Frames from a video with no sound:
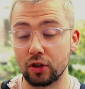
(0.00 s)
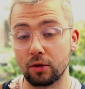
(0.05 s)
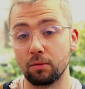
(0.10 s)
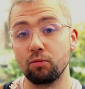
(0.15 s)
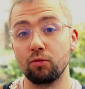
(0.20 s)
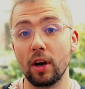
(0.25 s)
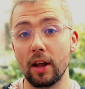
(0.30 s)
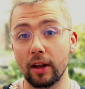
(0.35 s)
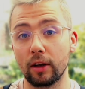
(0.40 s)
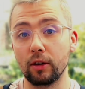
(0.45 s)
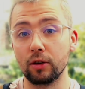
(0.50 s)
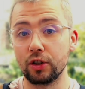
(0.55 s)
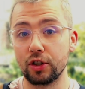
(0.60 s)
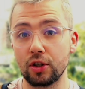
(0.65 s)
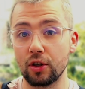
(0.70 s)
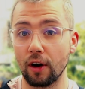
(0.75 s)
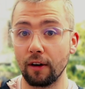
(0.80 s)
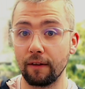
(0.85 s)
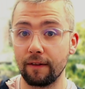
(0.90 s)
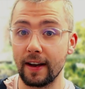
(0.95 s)
Some really good
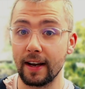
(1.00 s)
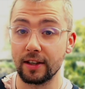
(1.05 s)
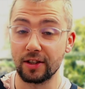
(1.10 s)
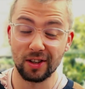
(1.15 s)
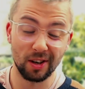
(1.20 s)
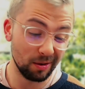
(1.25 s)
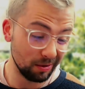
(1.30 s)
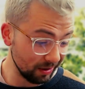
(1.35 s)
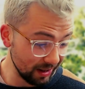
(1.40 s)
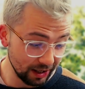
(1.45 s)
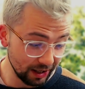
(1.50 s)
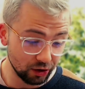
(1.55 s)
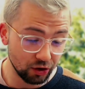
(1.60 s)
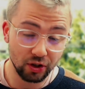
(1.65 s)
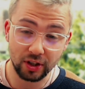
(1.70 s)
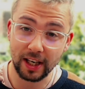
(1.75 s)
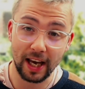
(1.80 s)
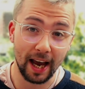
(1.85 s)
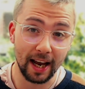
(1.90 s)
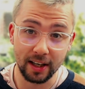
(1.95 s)
stuff here, so let's
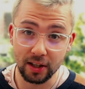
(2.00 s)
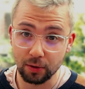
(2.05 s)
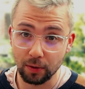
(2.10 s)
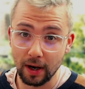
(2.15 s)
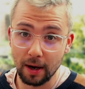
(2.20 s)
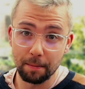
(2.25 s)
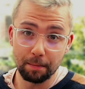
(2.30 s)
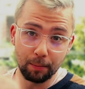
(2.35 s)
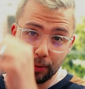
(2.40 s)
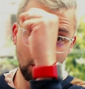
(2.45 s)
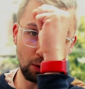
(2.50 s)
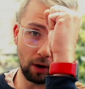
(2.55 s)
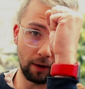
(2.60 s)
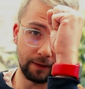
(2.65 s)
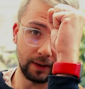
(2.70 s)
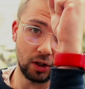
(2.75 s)
just get into it. Put your